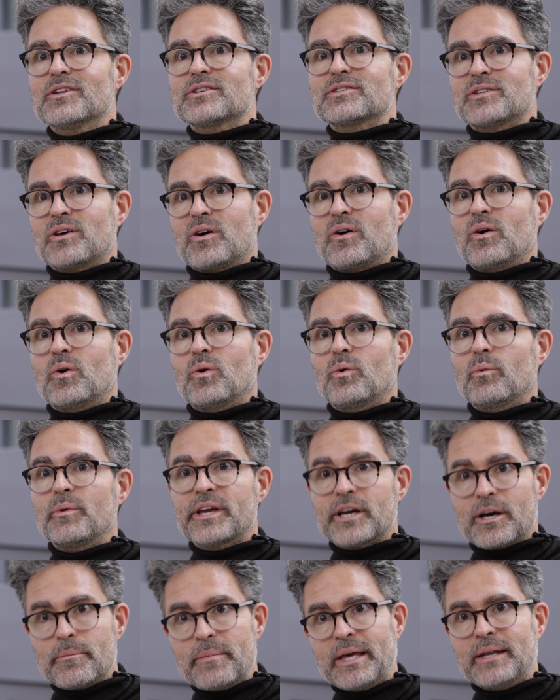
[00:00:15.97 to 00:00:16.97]
So
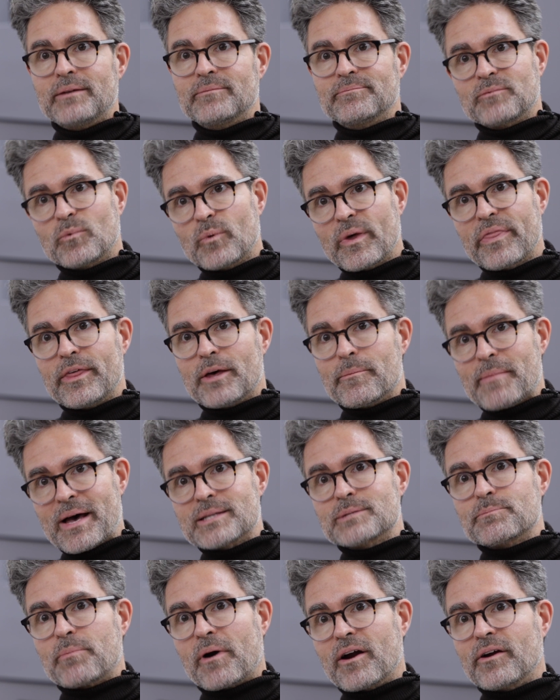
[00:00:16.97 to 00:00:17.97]
we come in with them
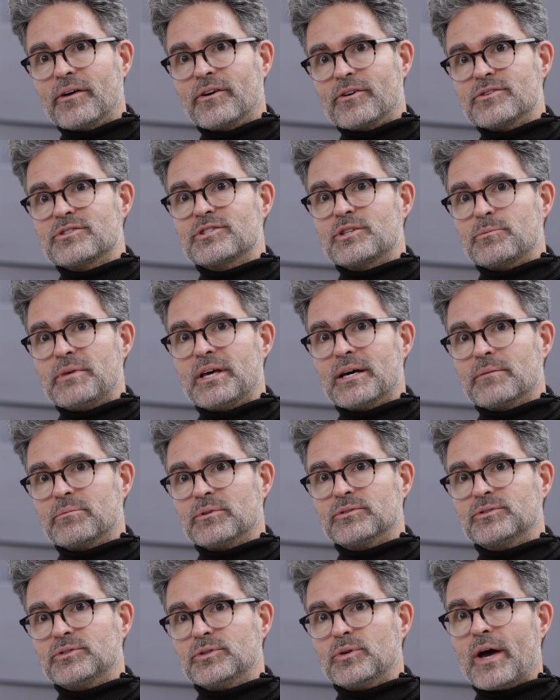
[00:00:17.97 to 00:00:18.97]
as partners to be
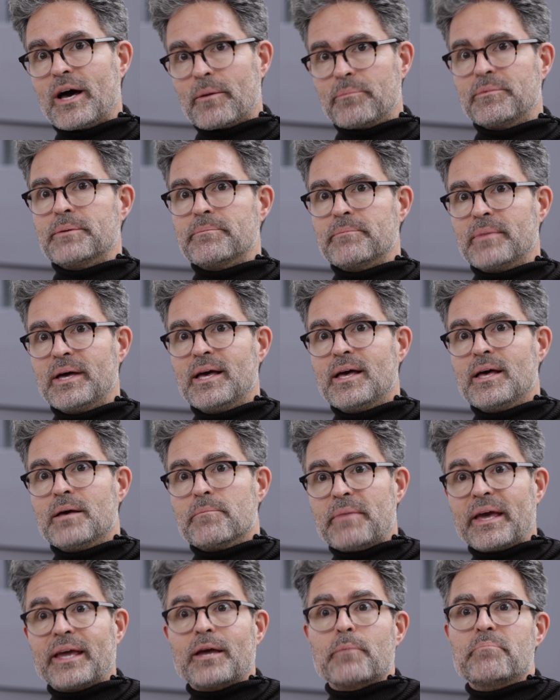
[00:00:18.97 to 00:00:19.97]
able to help them
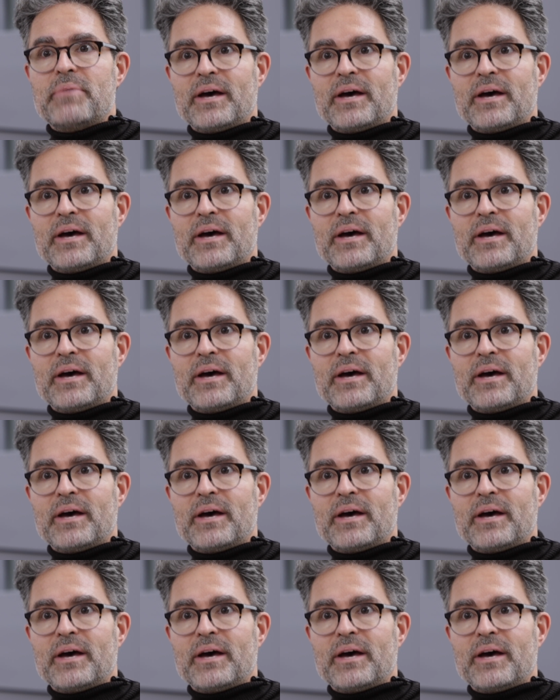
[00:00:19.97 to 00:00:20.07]
make a